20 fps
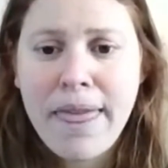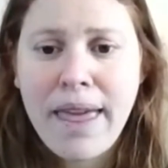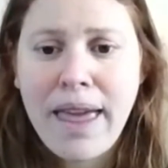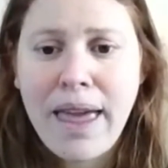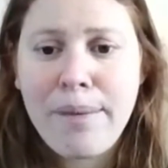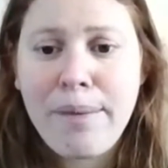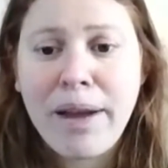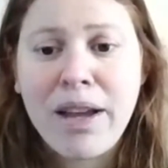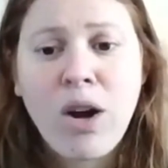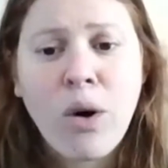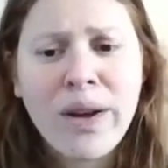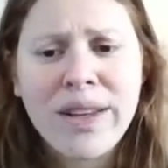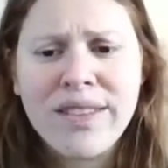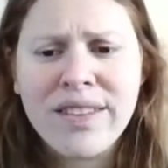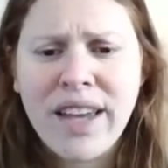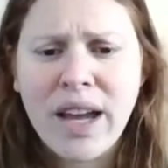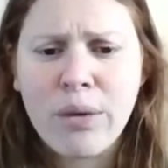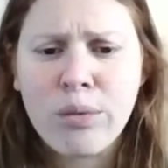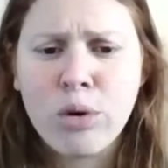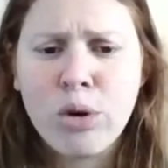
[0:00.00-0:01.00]
Am I going
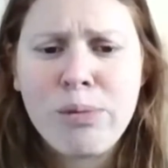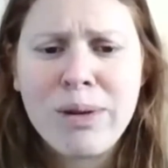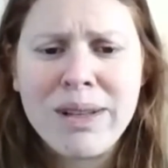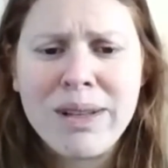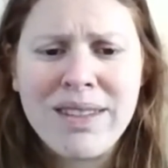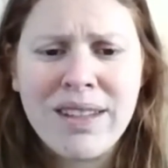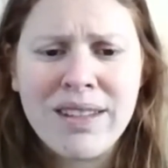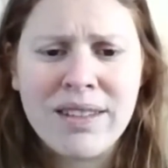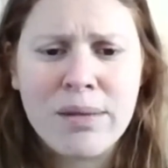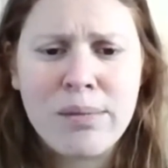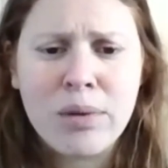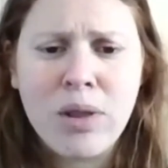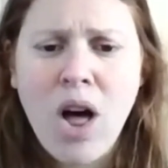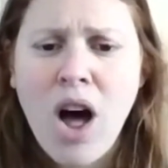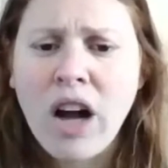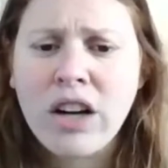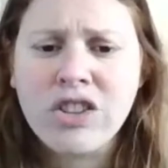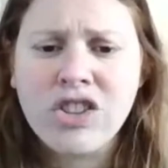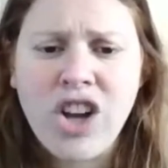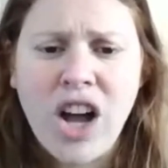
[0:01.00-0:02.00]
to get rheumatism,
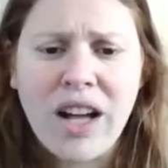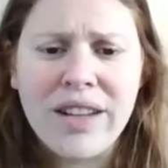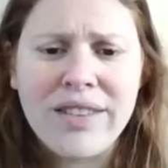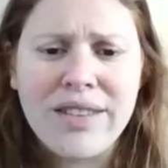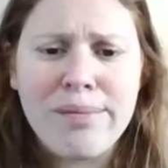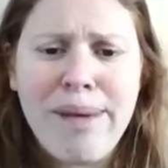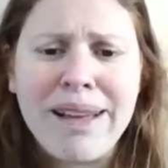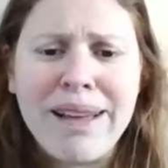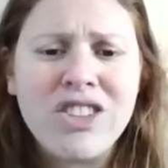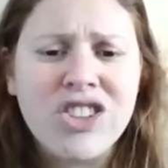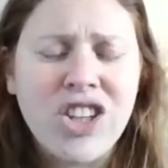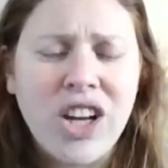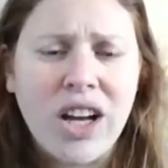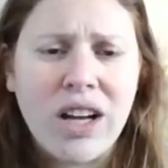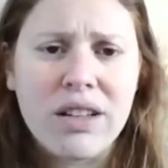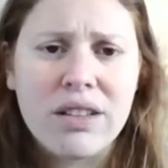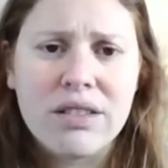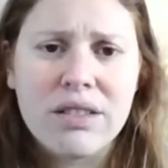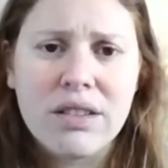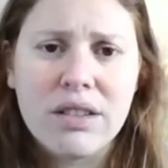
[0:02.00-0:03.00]
lockjaw,
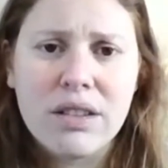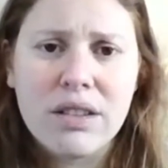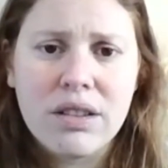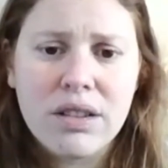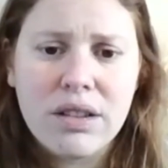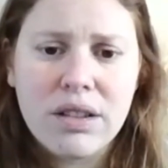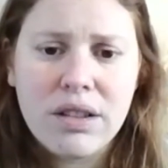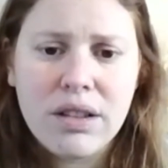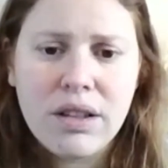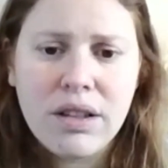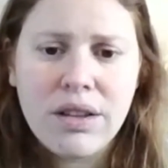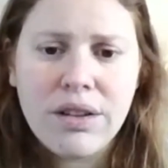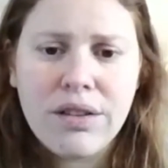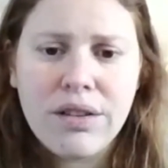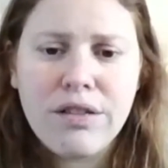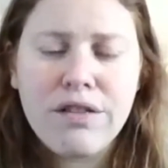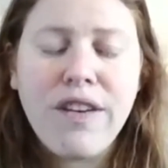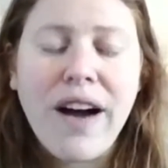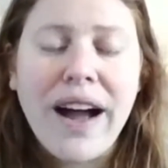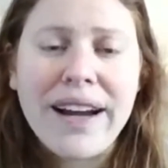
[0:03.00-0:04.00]
dementia?
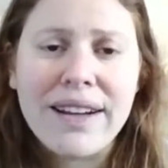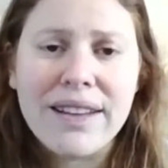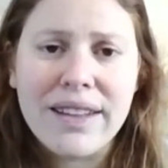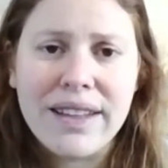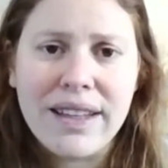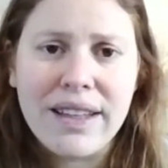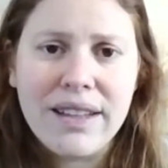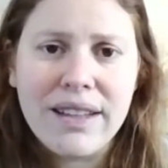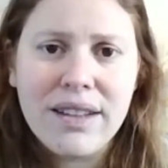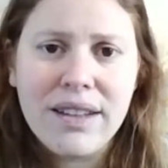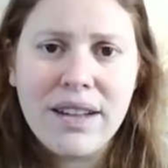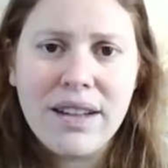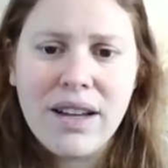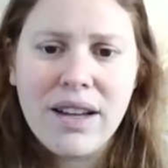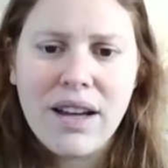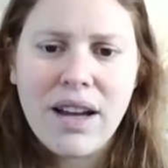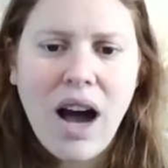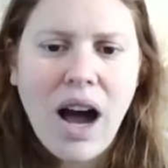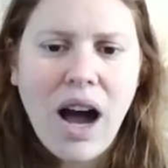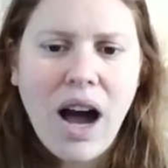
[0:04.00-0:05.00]
Finally,
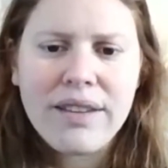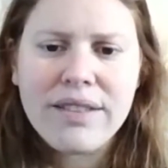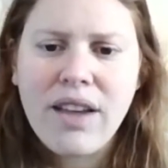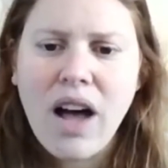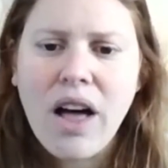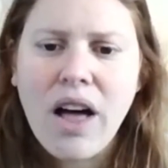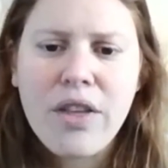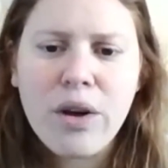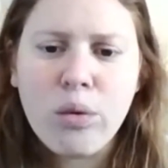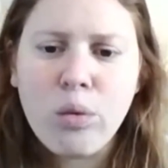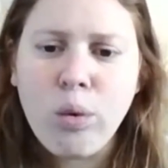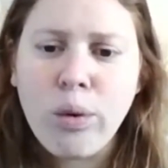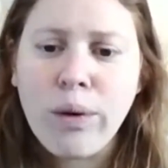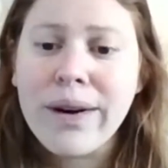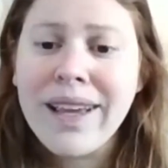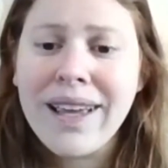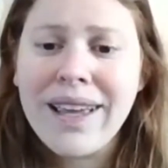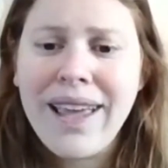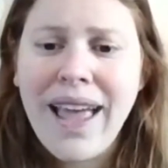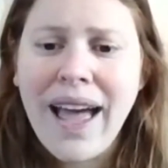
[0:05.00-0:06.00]
I saw that
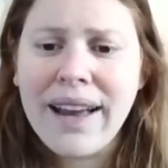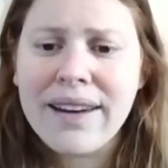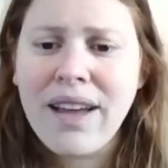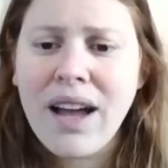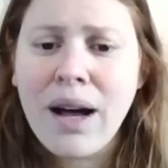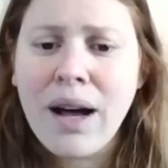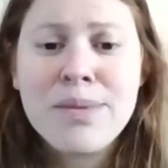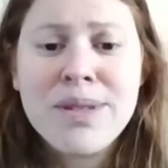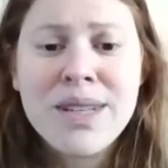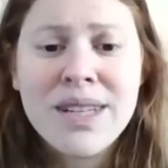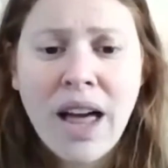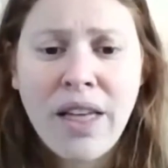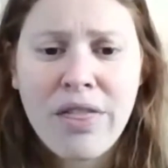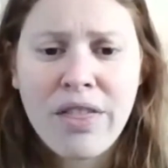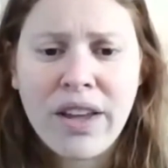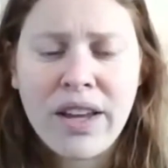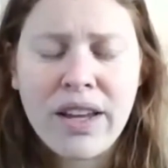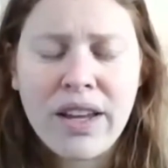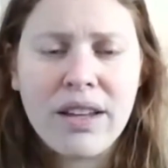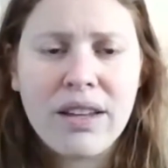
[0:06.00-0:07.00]
worrying had come to
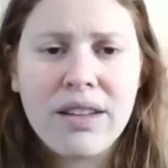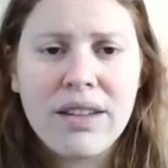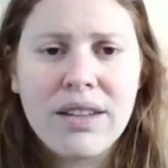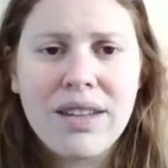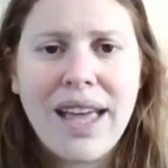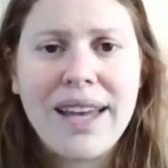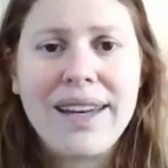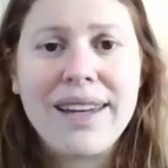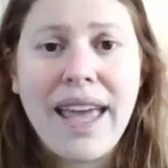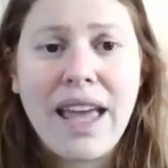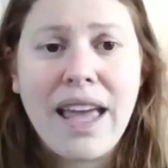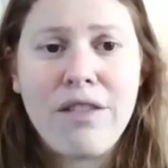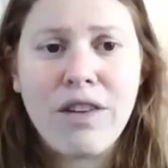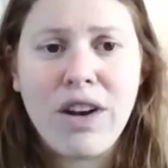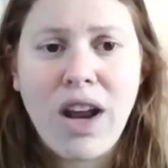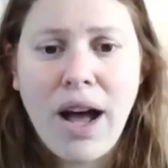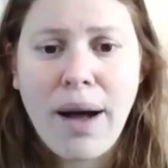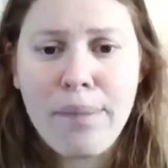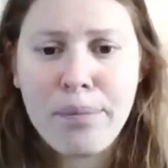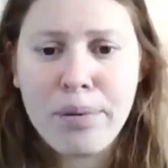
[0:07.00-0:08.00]
nothing and gave
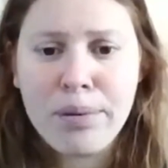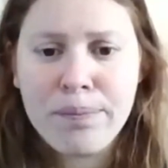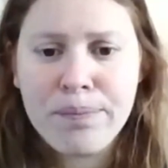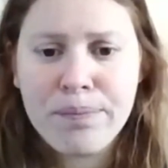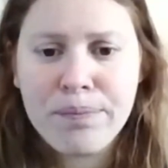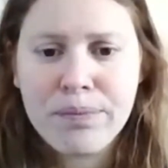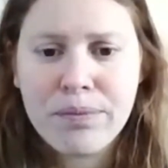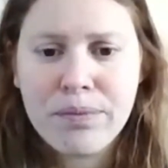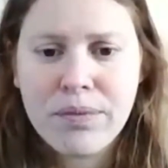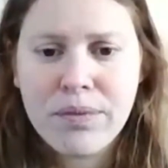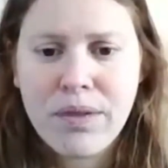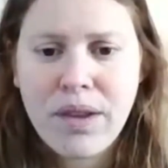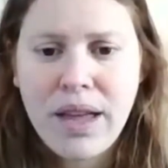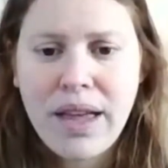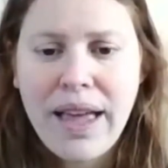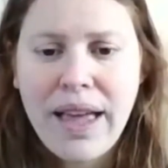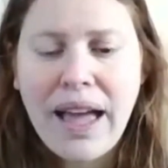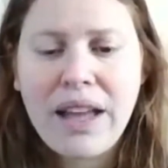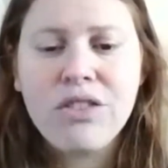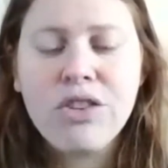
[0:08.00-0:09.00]
it up,
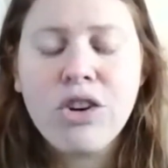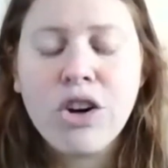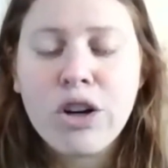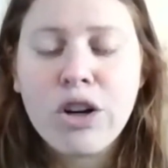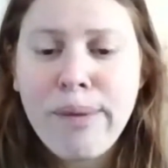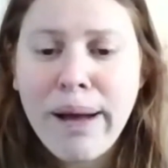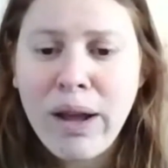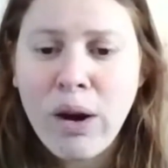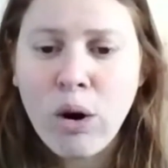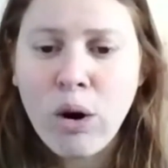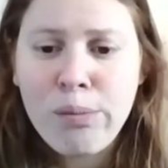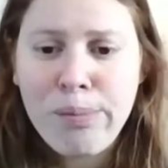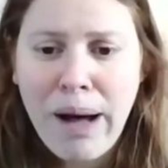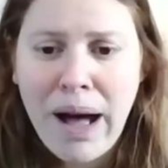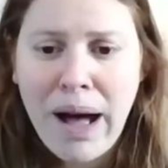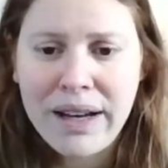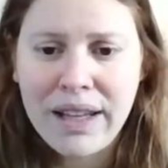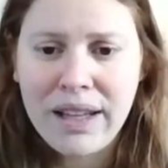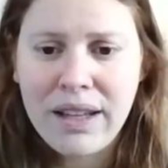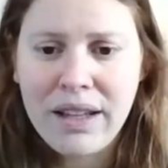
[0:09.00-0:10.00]
and took my old
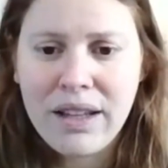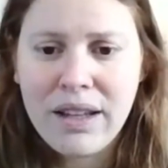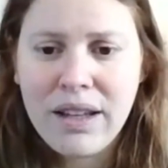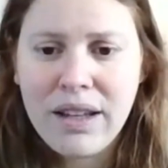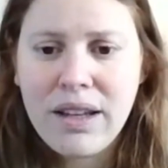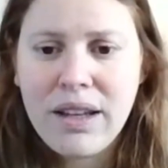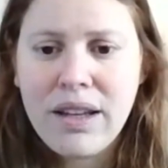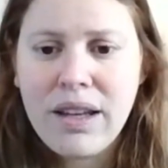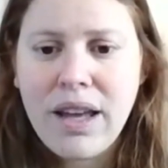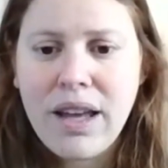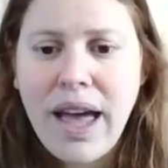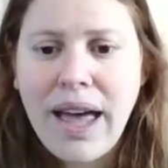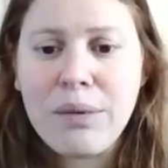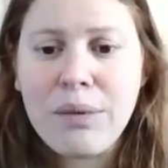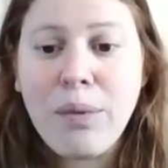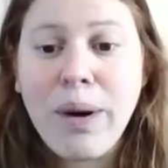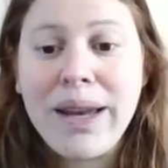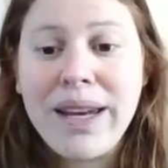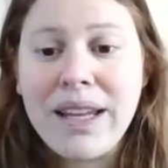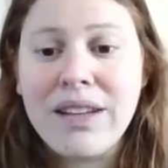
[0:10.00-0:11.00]
body
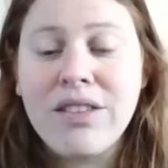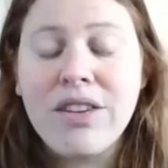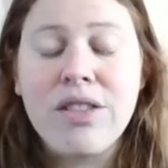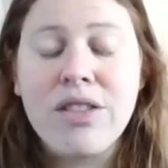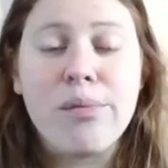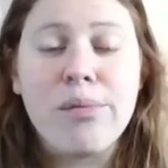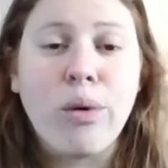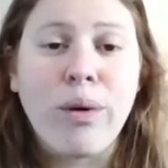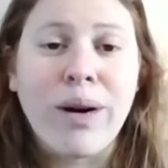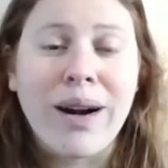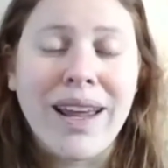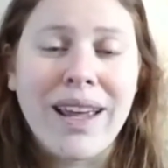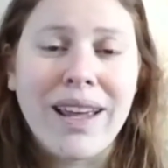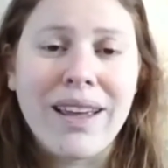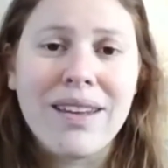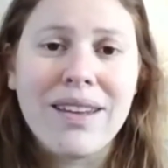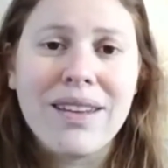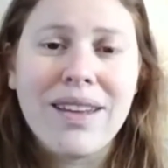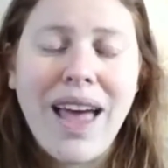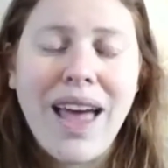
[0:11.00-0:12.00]
and went into the
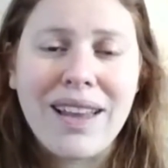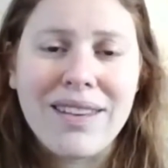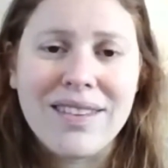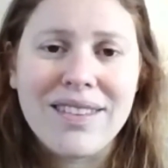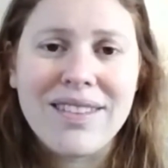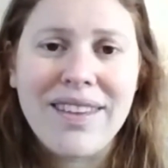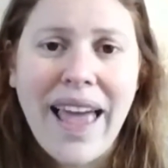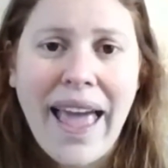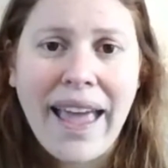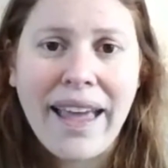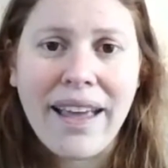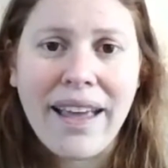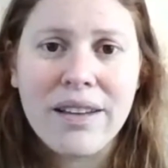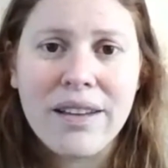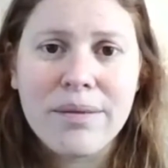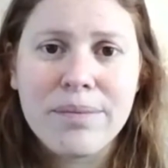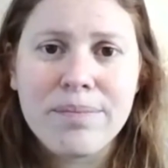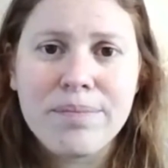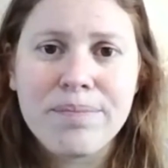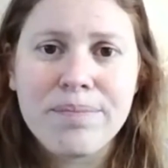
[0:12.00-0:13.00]
morning and sang.
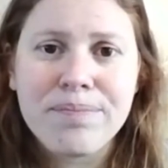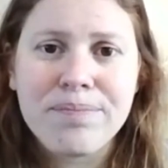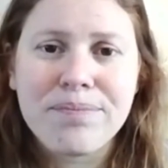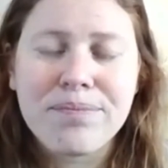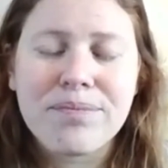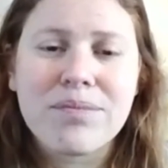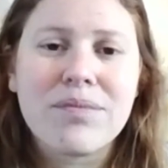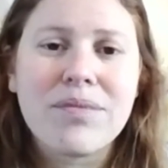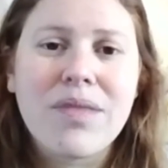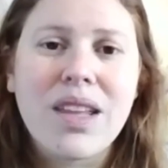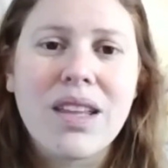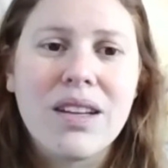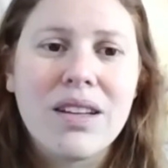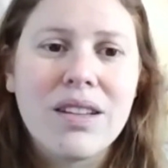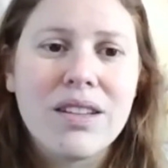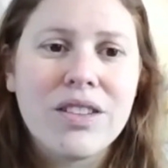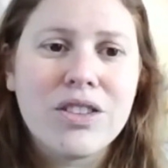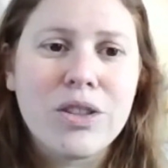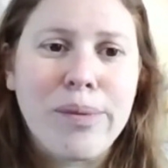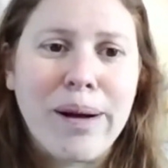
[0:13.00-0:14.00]

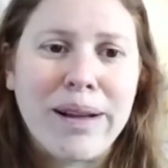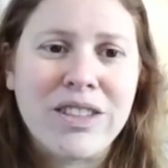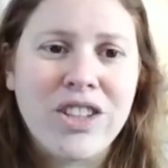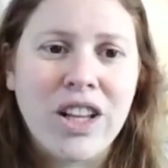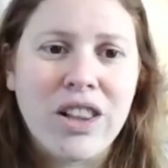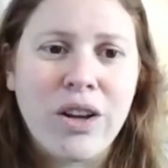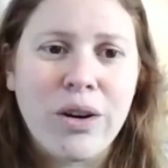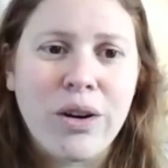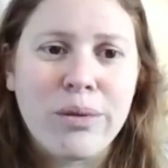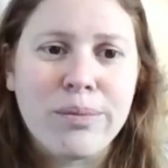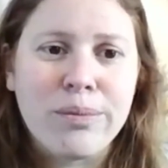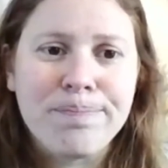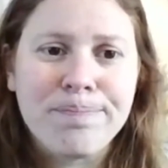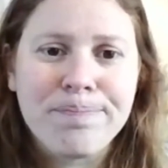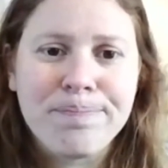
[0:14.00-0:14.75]
Shabbat Shalom.